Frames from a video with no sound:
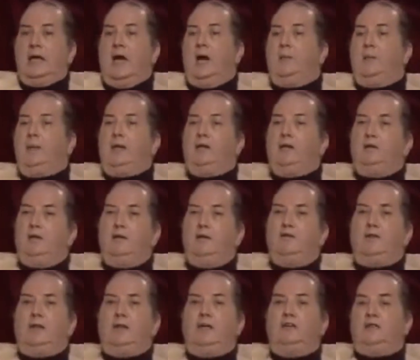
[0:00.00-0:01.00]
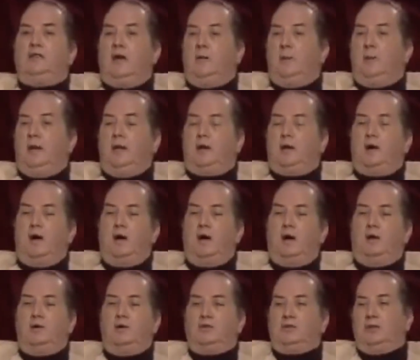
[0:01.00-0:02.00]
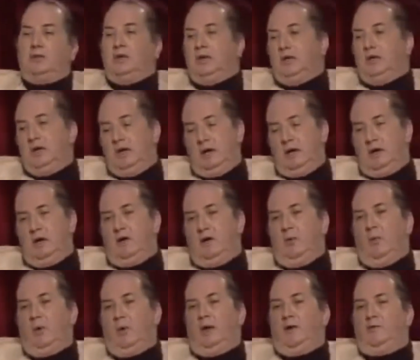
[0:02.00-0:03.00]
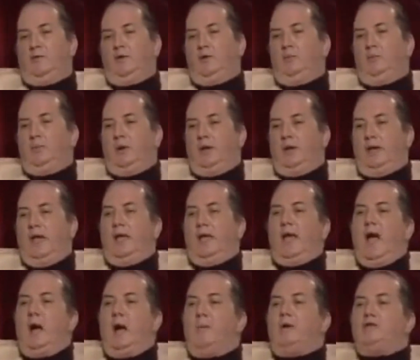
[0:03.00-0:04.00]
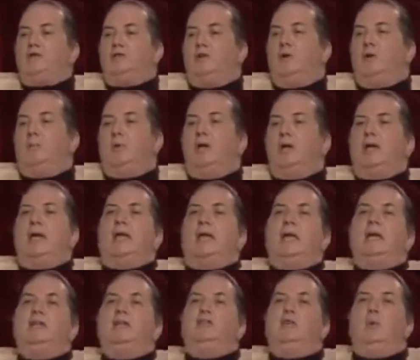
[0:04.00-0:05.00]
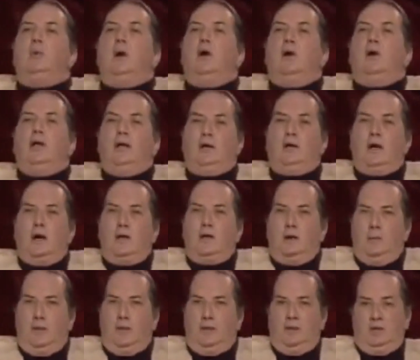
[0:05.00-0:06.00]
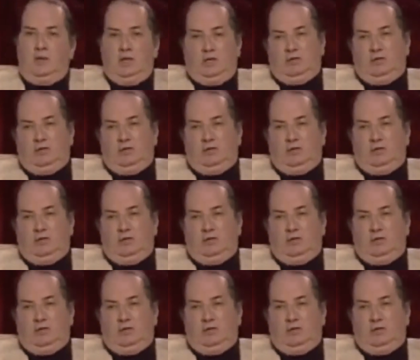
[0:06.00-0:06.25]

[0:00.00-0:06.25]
How many TVs, how many cars, uh, whatever you're bringing, how much are you bringing into our economy?